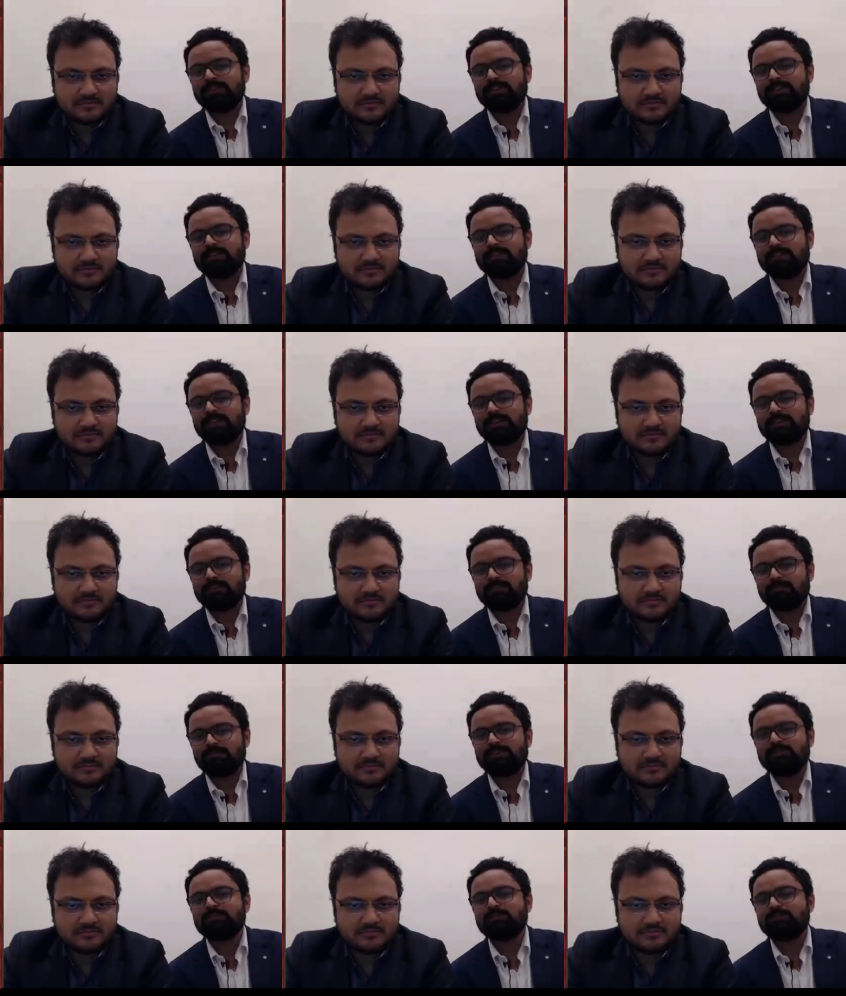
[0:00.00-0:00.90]
Speaker 1: thing like
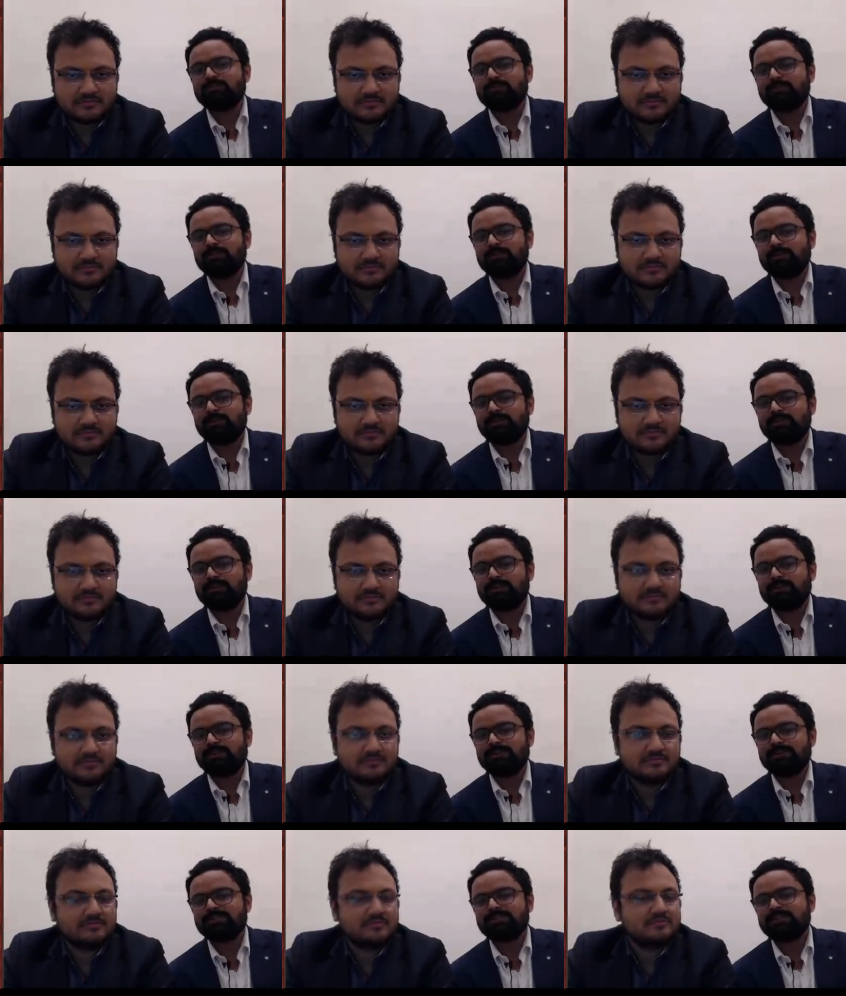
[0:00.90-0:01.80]
which
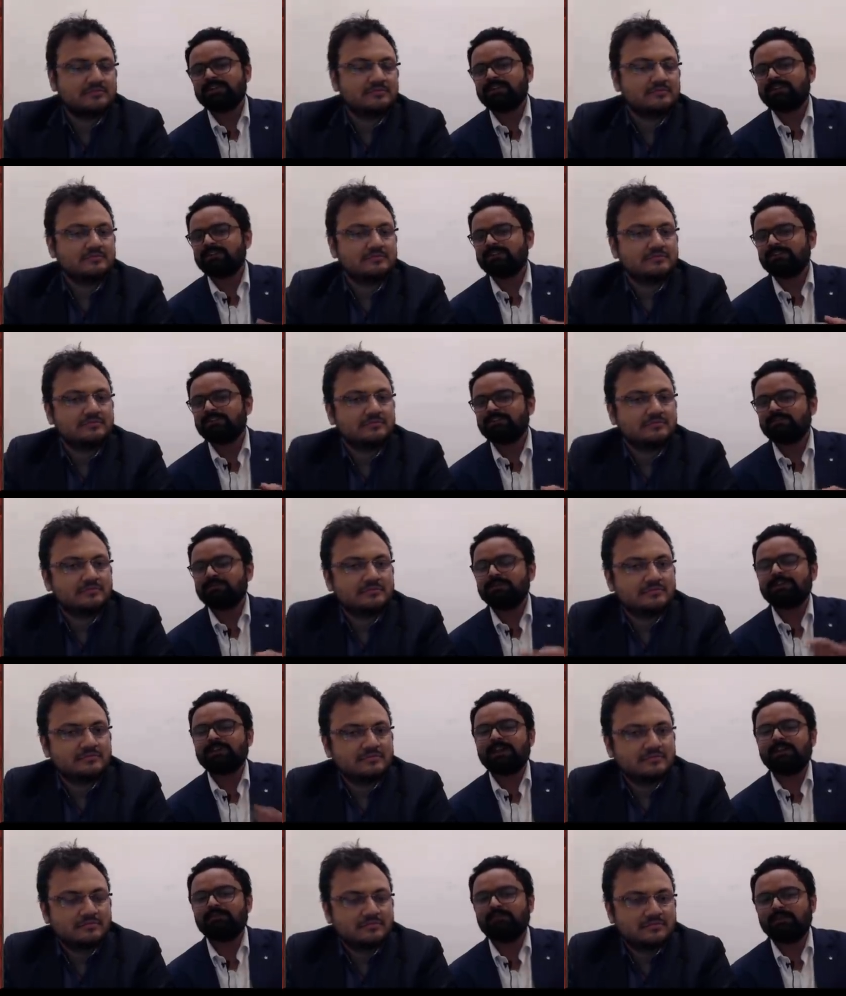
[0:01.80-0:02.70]
uh, is like little
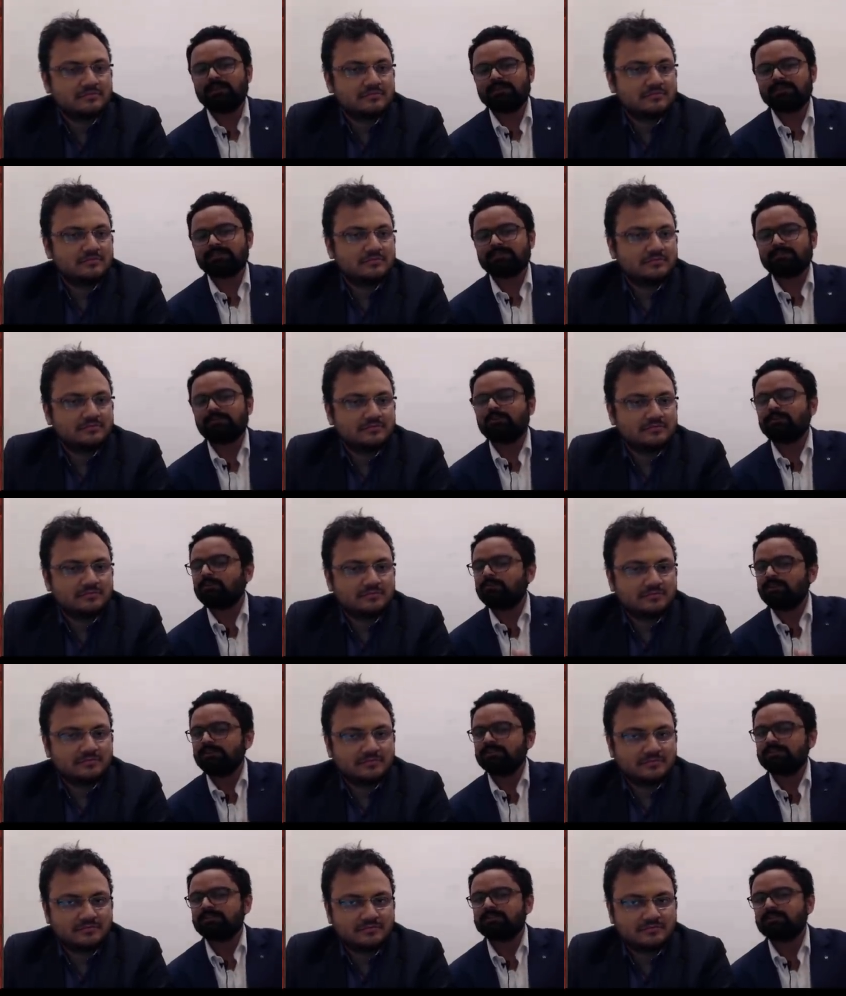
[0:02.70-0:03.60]
bit advanced not
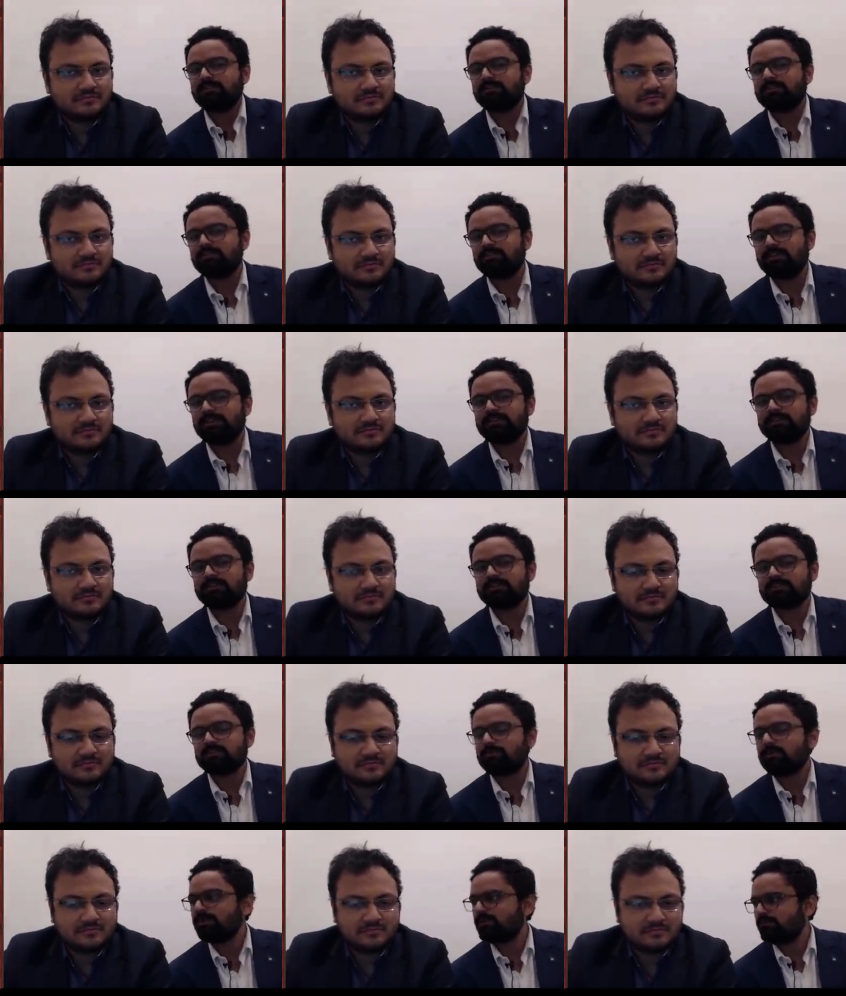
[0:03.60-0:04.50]
only just controlling the
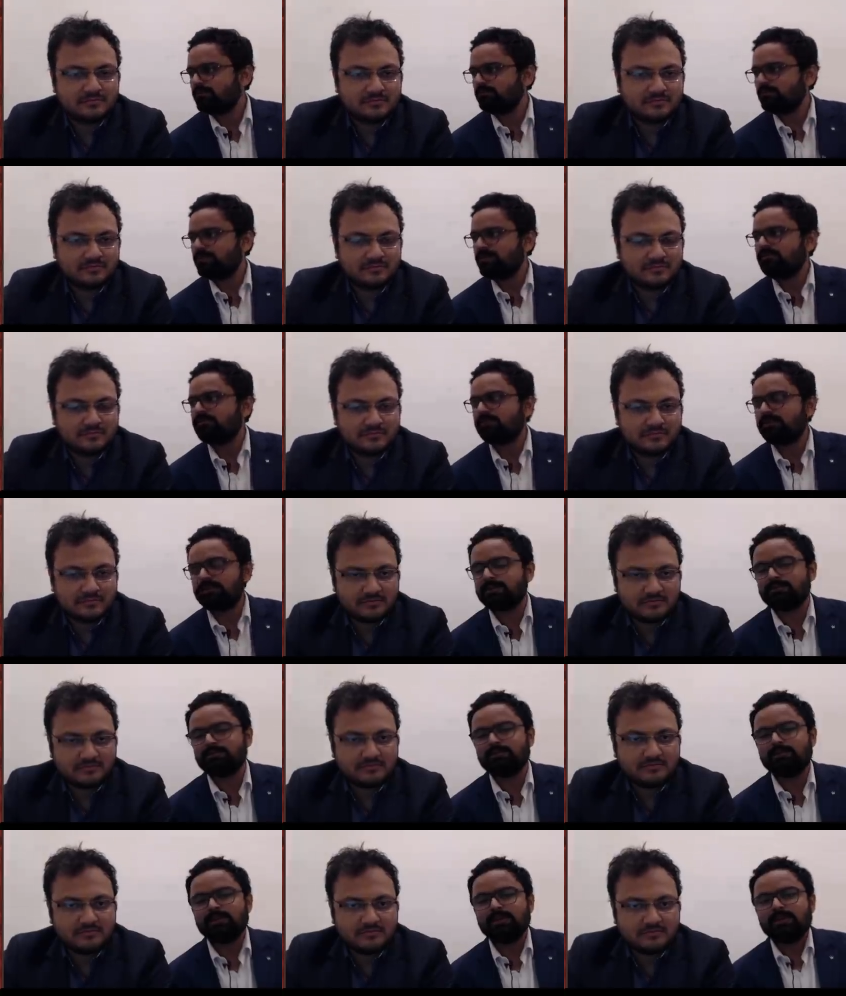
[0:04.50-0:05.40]
square on
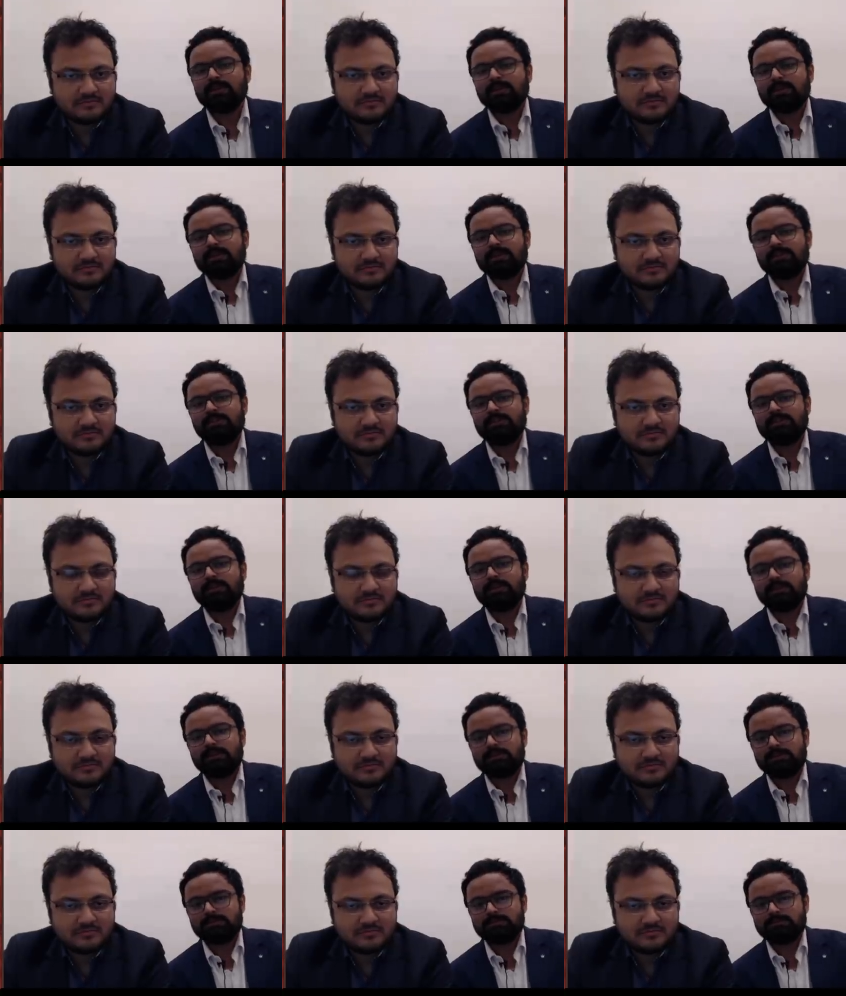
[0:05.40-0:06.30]
b5 in the